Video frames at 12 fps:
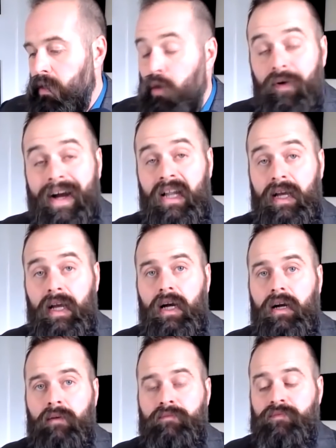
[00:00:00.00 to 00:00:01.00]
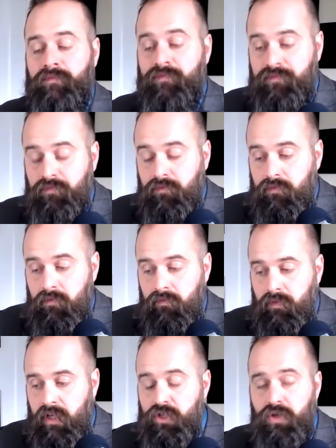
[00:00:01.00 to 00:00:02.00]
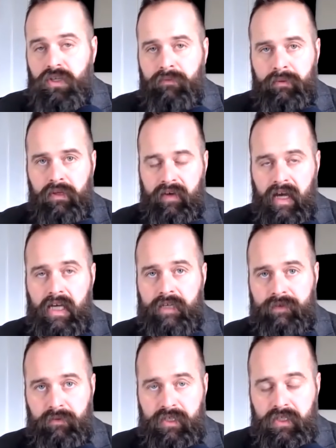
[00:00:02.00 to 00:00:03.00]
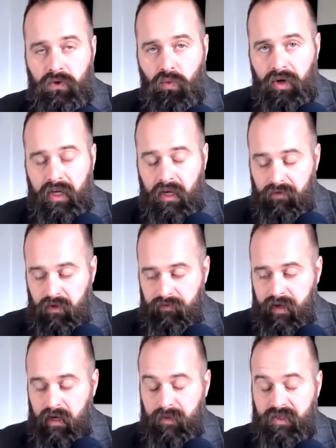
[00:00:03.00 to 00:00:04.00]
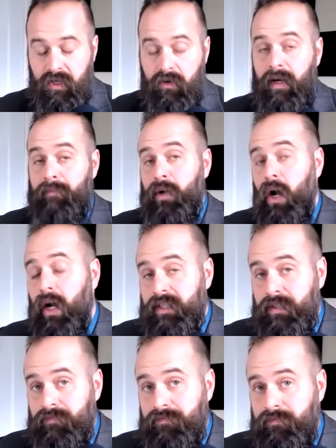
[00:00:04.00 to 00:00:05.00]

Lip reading: Finally, so some people have asked if I'm still working for the Fatima Center. I'm not.